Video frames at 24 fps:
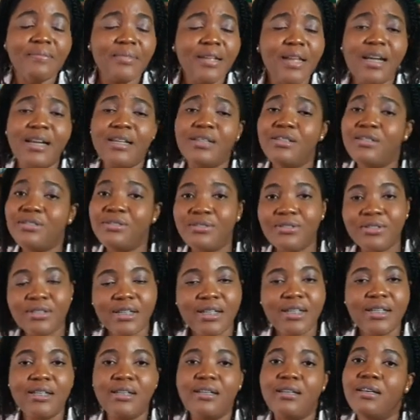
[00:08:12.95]
And
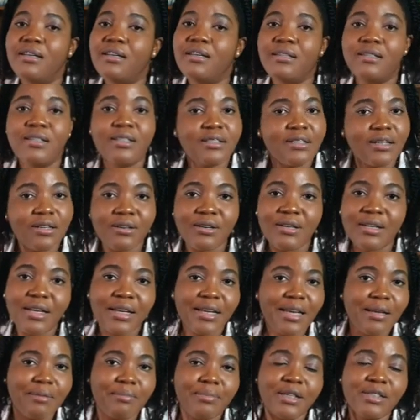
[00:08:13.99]
usually these are going to
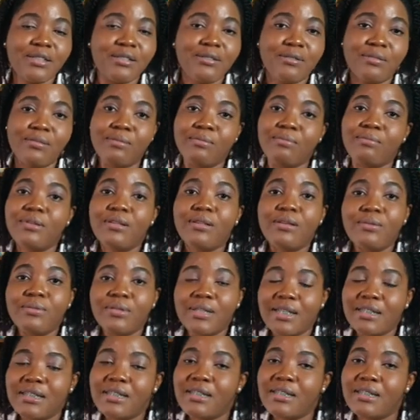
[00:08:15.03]
get better without
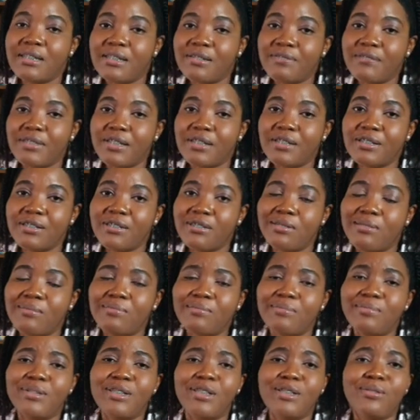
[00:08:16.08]
any intervention.
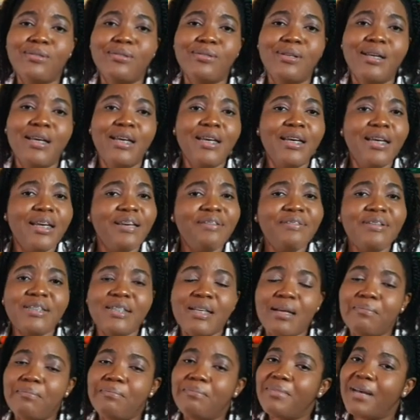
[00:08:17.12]
So if it's a
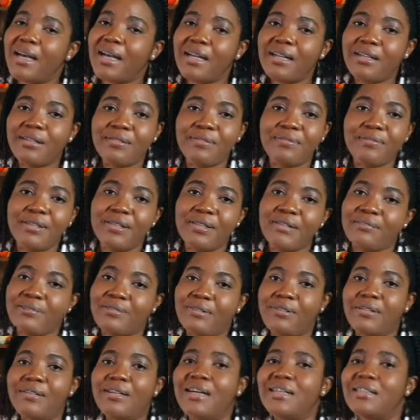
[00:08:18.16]
mild fever
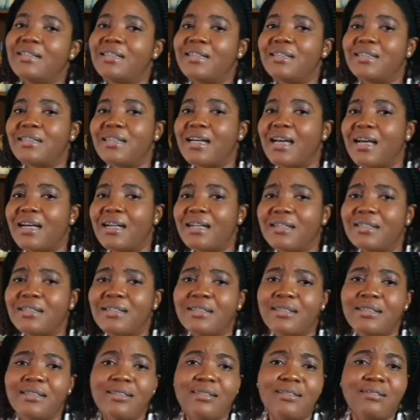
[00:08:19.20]
and your child
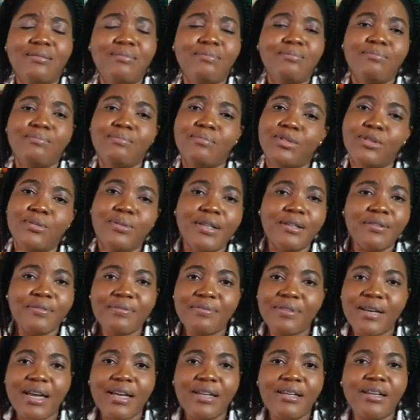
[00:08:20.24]
is doing
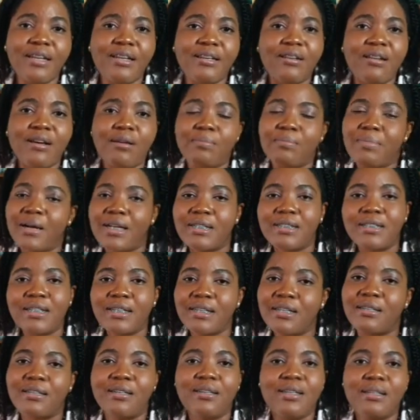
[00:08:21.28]
fine and not
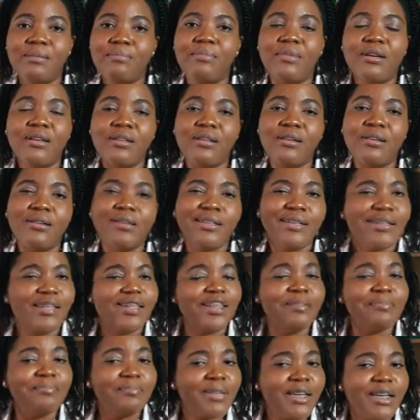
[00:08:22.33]
particularly bothered, you
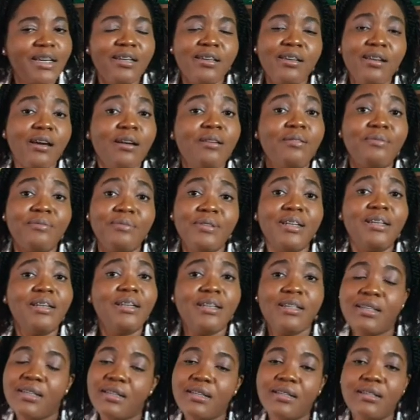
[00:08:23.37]
may not really
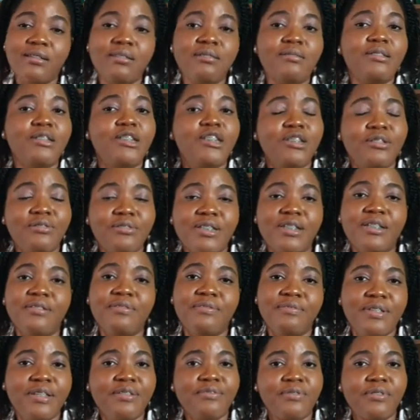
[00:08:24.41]
need to treat the
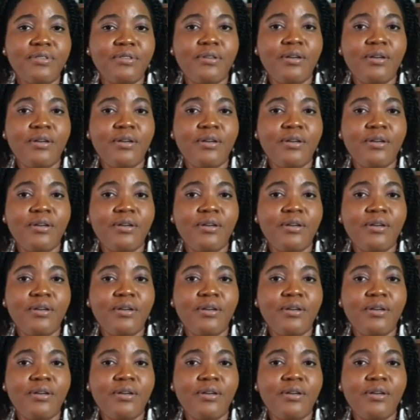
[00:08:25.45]
fever.